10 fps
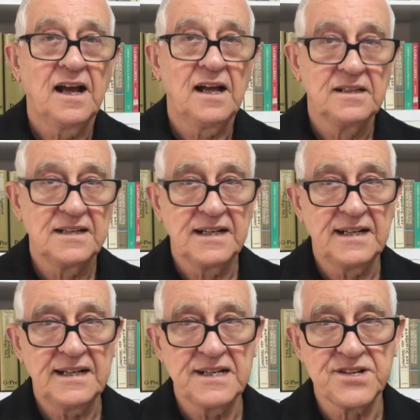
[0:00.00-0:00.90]
and their
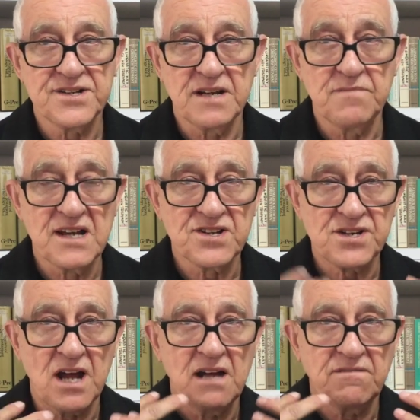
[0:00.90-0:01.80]
heads, they may
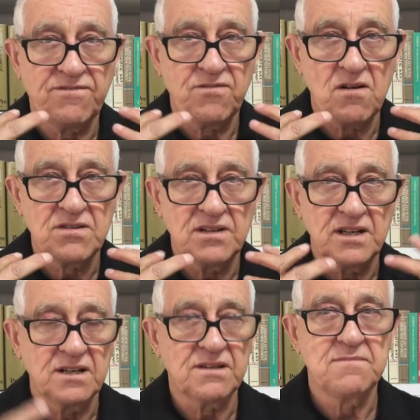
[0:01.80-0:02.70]
start
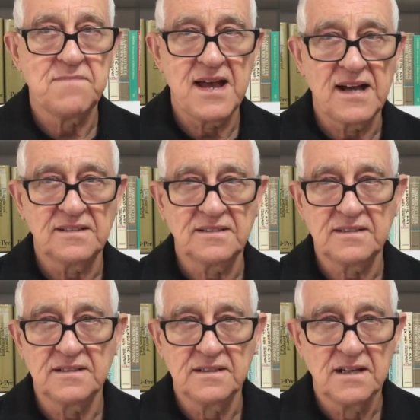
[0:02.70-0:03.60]
frothing at the mouth
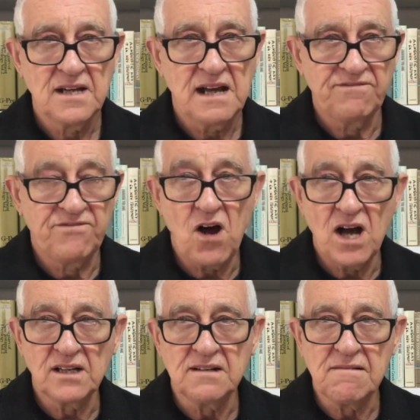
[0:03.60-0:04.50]
and have
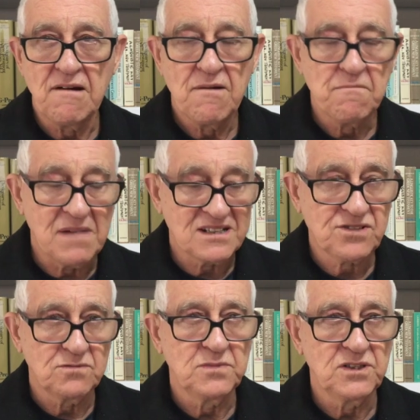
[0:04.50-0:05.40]
violent
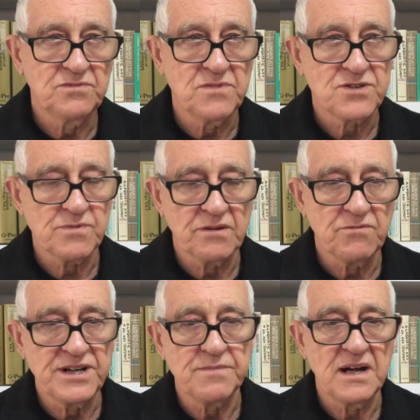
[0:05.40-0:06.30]
muscle movements. We can
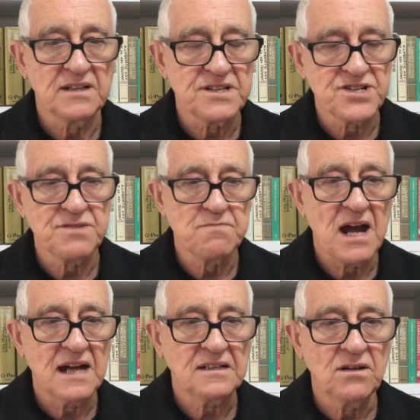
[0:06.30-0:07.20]
read about this in
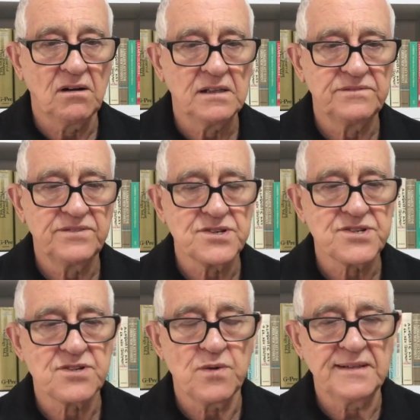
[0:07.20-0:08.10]
Mark 9,
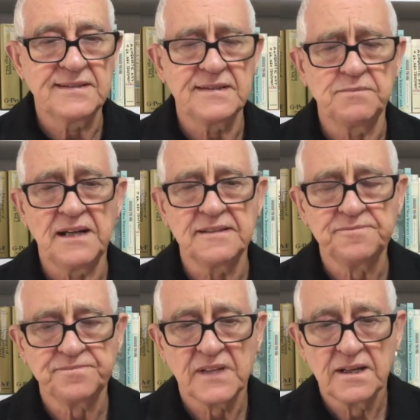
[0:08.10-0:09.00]
verse 20. But
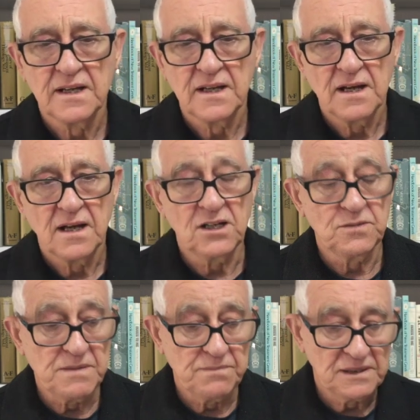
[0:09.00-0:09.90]
I
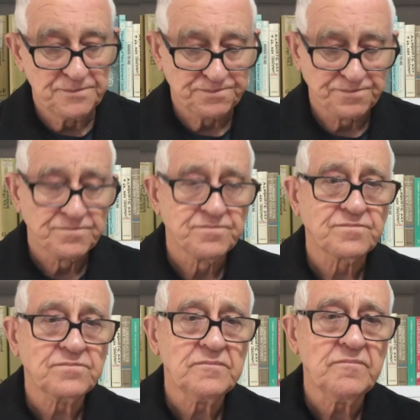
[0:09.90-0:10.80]
remember
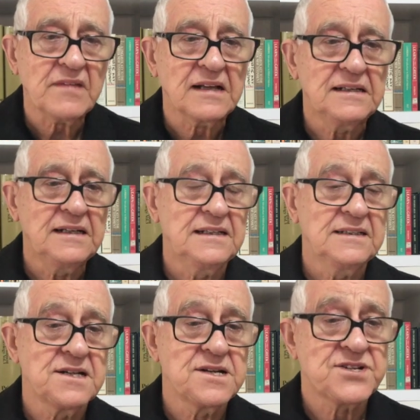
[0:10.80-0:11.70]
uh,
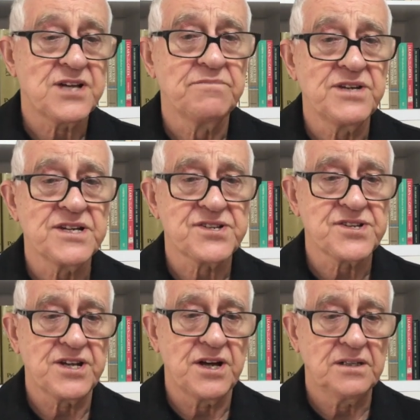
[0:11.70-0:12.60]
some years
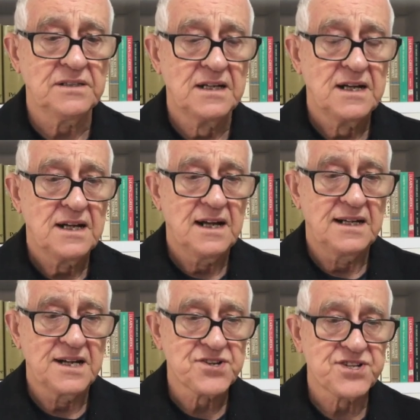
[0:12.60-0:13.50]
ago
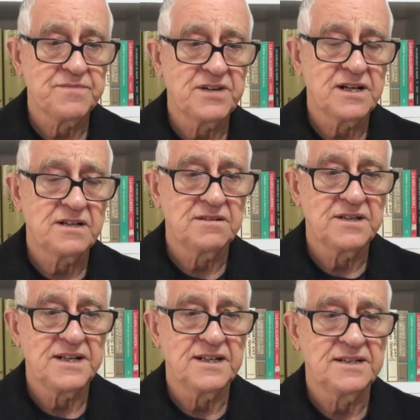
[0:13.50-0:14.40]
at our
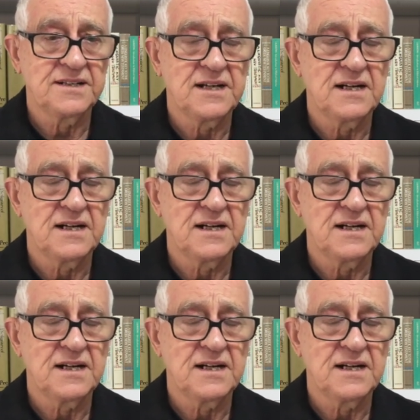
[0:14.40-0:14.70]
seminary in,